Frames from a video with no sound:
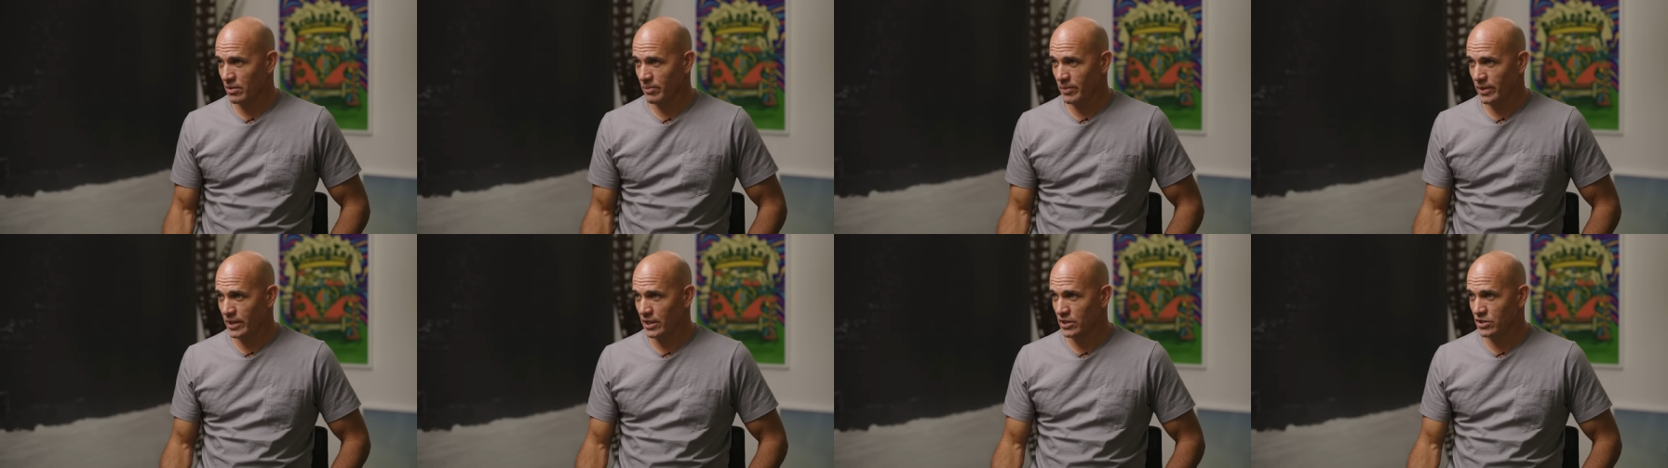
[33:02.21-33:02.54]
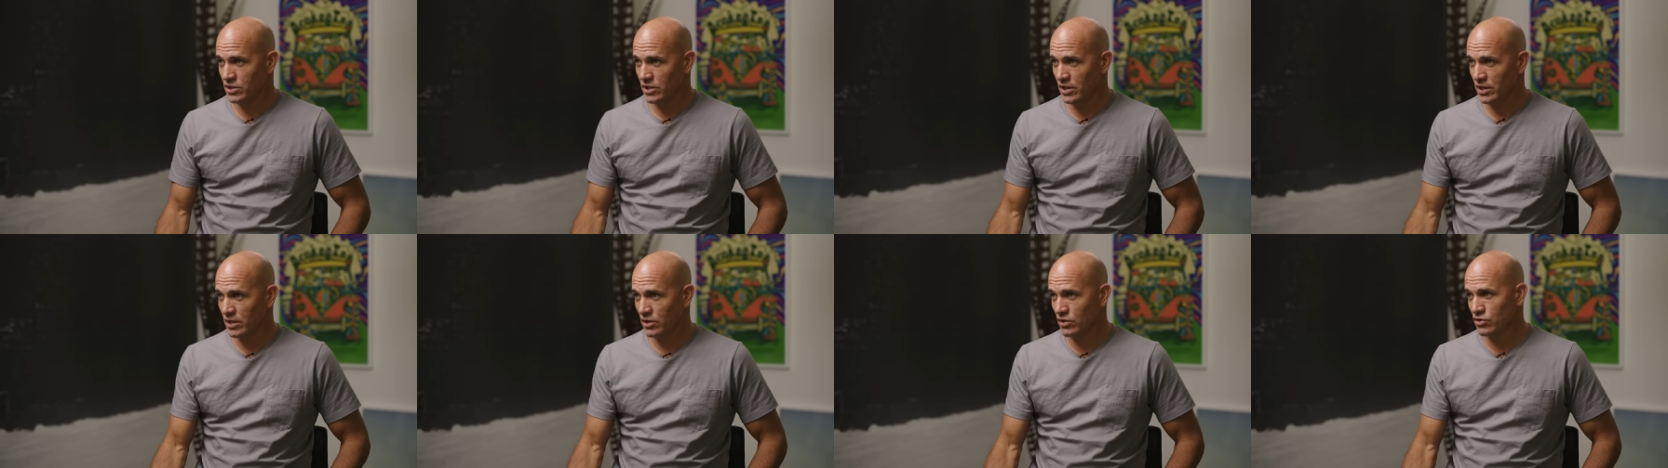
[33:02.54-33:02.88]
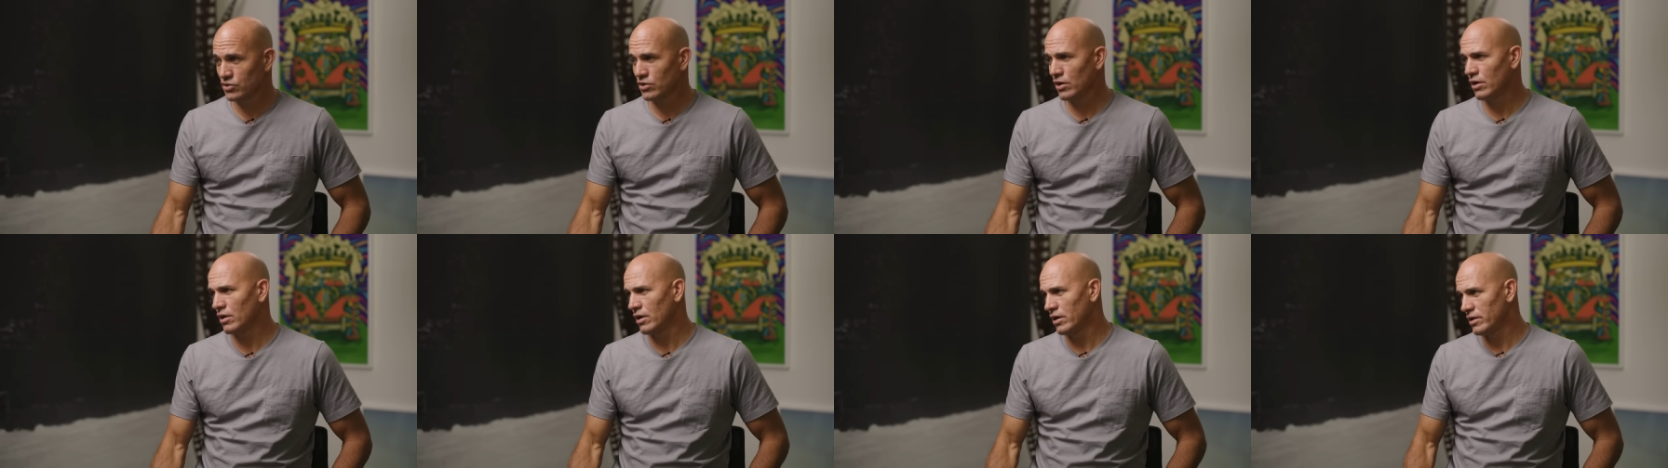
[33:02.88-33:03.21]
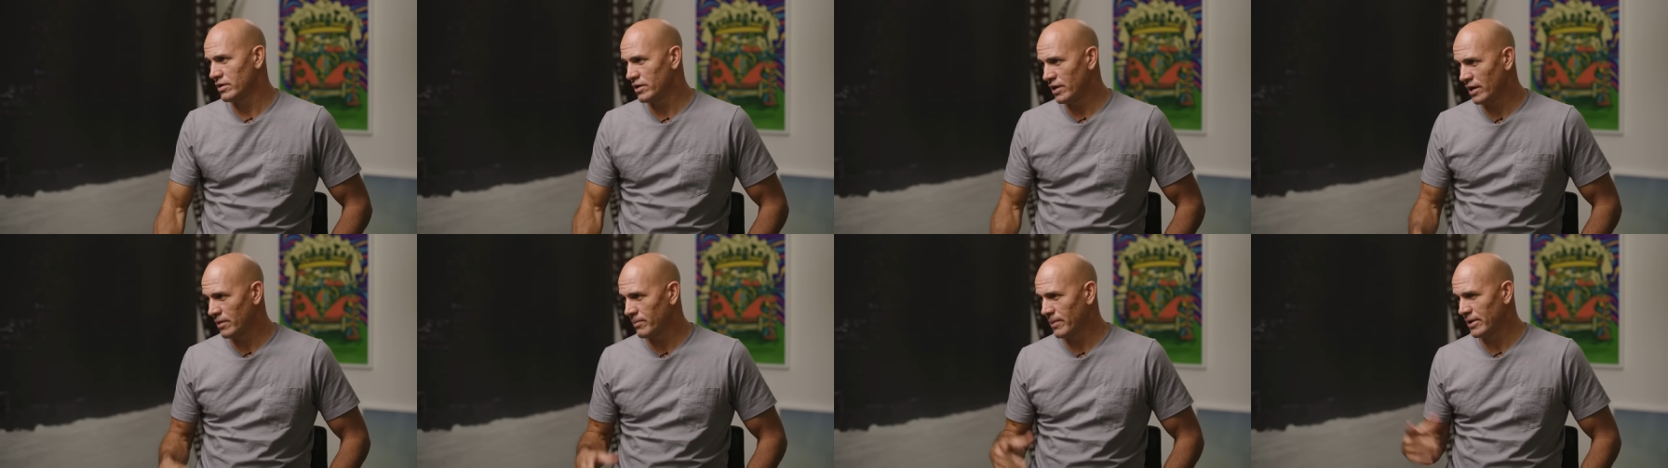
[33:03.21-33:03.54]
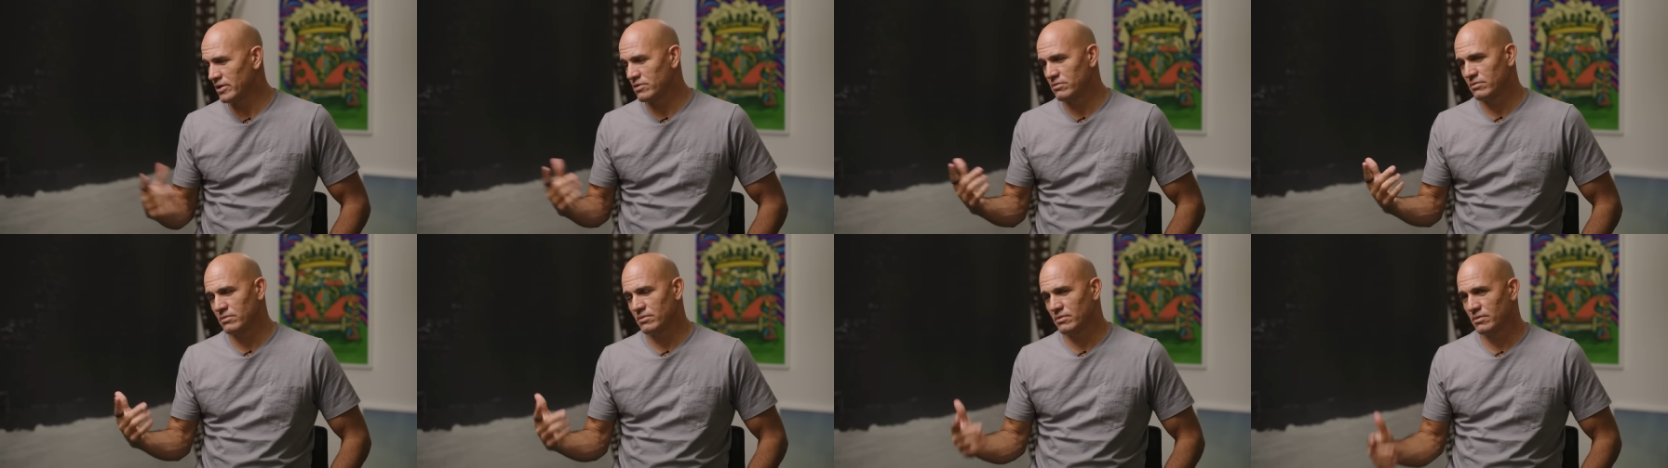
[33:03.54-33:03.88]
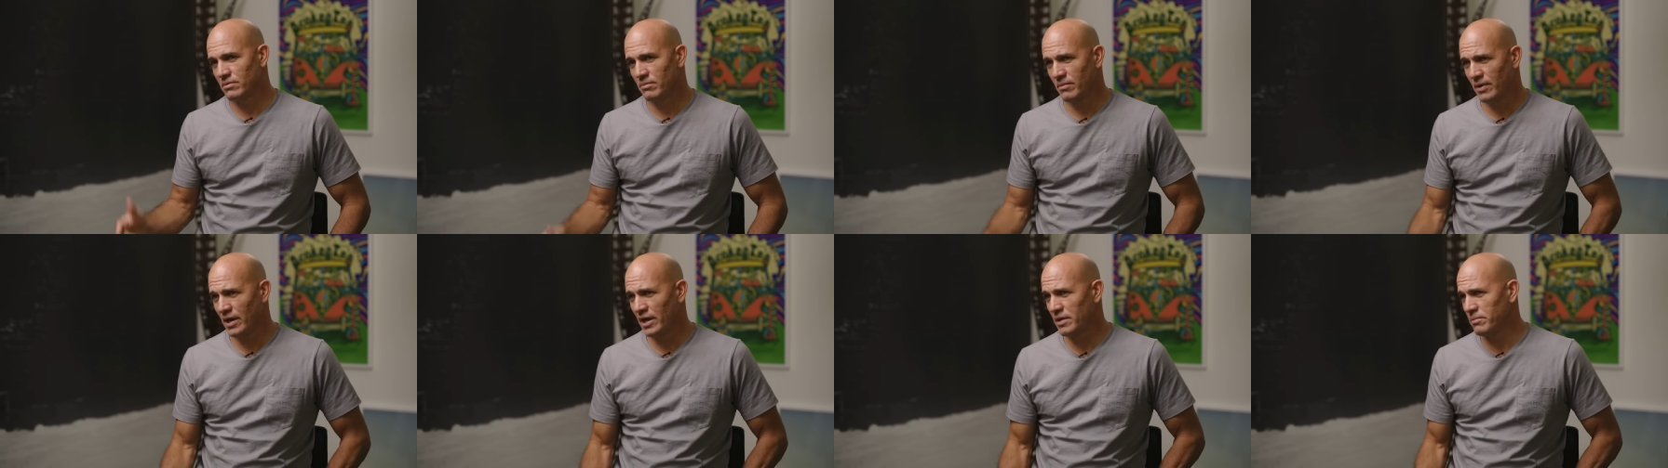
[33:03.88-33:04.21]
on the beach, and he goes, "All right, yeah, my
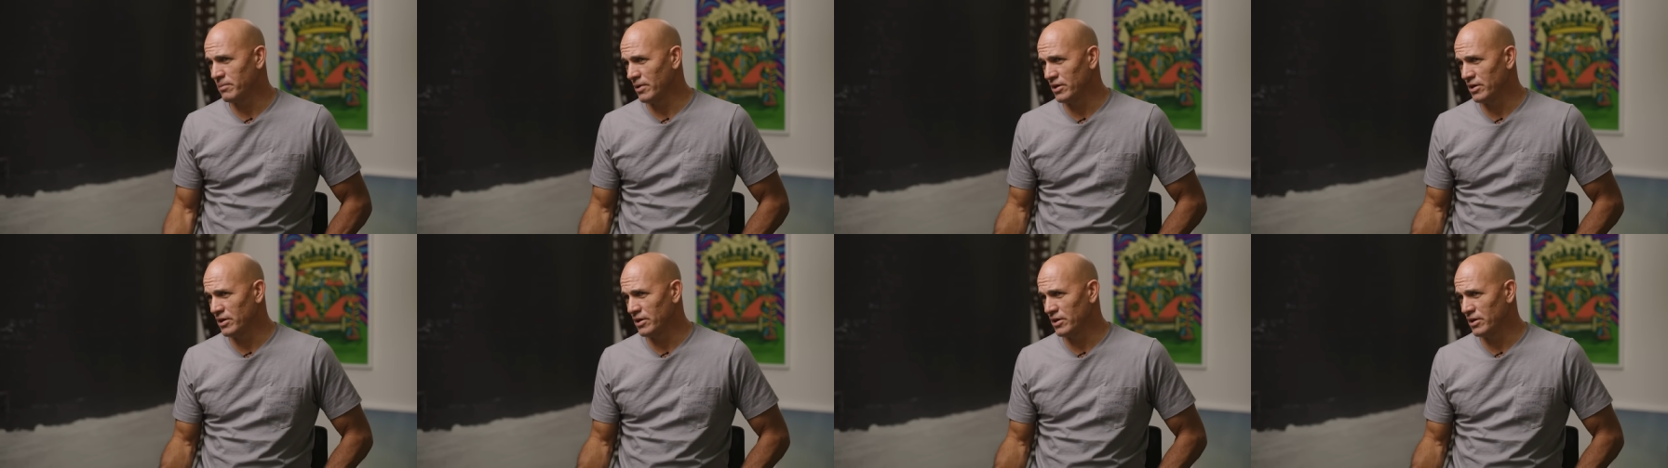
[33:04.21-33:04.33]
my